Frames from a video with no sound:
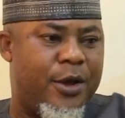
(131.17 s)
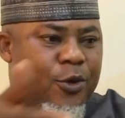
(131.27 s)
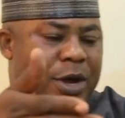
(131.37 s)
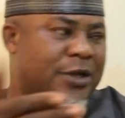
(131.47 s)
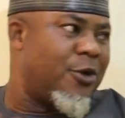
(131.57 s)

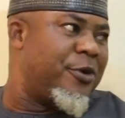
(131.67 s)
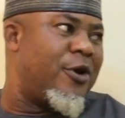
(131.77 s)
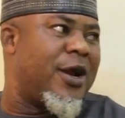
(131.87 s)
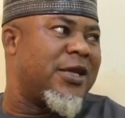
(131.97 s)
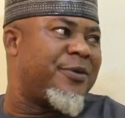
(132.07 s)
Look at
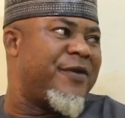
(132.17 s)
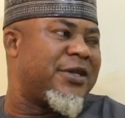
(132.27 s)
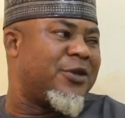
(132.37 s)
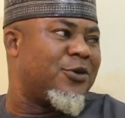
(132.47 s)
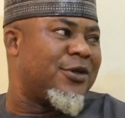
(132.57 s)
organized private
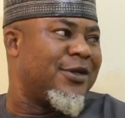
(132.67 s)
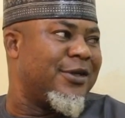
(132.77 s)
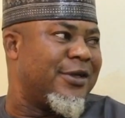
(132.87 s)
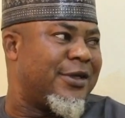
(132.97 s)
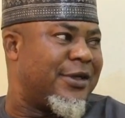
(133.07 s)
sectors.
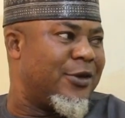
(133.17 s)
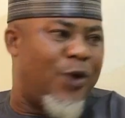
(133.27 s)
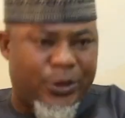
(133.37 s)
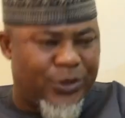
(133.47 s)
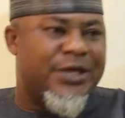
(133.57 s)

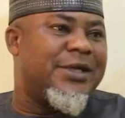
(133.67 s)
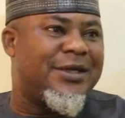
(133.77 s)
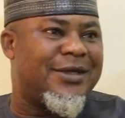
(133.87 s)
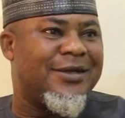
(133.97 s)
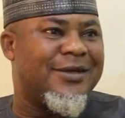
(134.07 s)
Look at what they
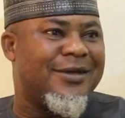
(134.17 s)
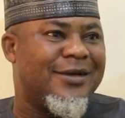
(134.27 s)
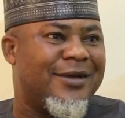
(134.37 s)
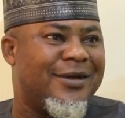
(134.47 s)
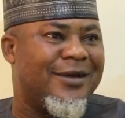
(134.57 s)
did.
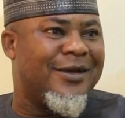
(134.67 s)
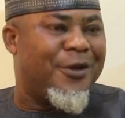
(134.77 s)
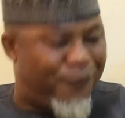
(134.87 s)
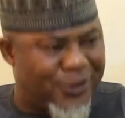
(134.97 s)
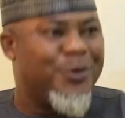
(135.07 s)

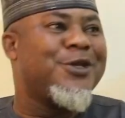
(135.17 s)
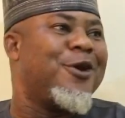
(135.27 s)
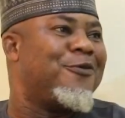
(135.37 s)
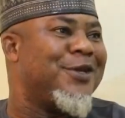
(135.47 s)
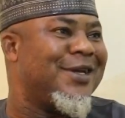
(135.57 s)
The first meeting
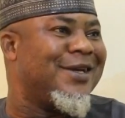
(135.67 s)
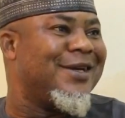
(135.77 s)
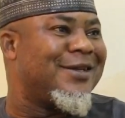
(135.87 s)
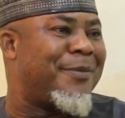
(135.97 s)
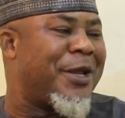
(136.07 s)
of
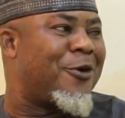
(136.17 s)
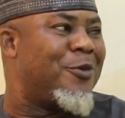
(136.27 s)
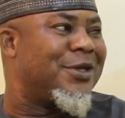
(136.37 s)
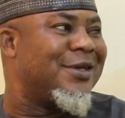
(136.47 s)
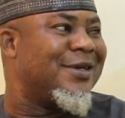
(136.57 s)
the tripartite
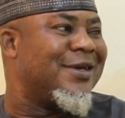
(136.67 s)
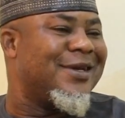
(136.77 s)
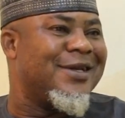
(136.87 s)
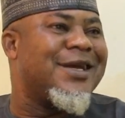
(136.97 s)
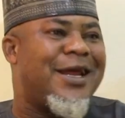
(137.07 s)
committee,
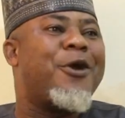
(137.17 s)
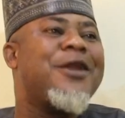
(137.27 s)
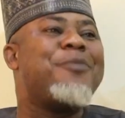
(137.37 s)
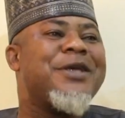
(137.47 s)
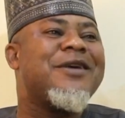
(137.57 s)
they said they
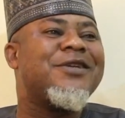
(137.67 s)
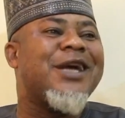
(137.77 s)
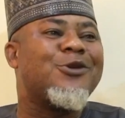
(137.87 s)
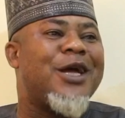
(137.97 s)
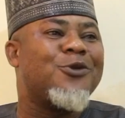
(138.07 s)
already paid
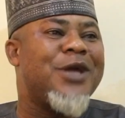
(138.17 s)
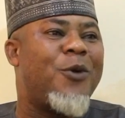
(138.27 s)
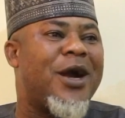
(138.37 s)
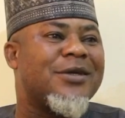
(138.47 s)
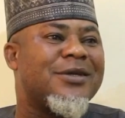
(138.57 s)
70,000 naira to their
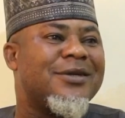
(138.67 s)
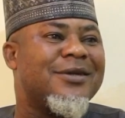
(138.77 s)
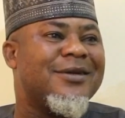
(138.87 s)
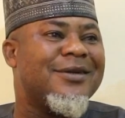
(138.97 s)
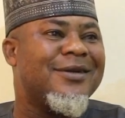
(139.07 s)
workers.
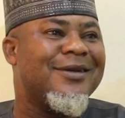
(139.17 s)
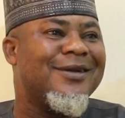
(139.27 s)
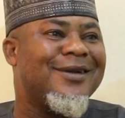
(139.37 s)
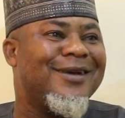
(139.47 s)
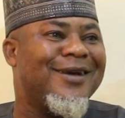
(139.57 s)

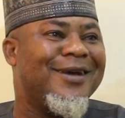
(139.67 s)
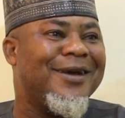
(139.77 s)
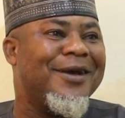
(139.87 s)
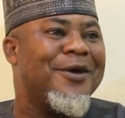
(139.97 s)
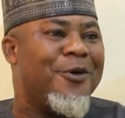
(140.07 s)

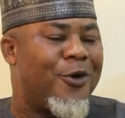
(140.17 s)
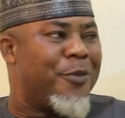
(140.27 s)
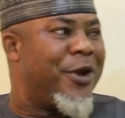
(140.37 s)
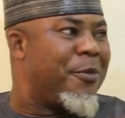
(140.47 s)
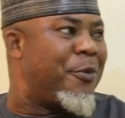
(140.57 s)
Okay,
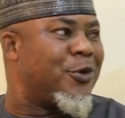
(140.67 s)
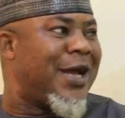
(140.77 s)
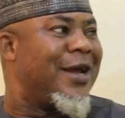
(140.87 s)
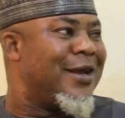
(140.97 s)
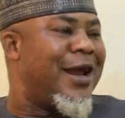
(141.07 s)
bring a
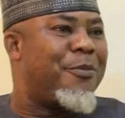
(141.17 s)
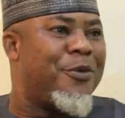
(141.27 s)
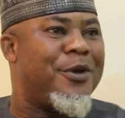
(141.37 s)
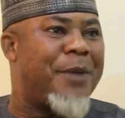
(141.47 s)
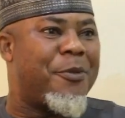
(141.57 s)
proposal. They
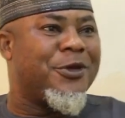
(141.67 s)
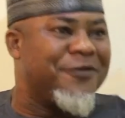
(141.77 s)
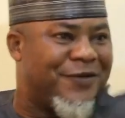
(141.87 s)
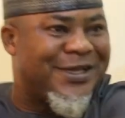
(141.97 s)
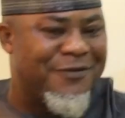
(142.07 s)
are proposing
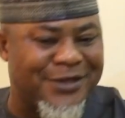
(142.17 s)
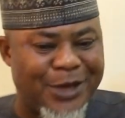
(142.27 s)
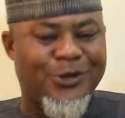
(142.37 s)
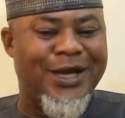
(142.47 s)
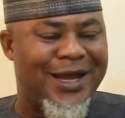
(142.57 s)

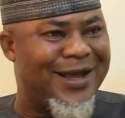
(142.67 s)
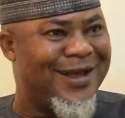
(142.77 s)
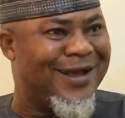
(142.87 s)
57,000 naira.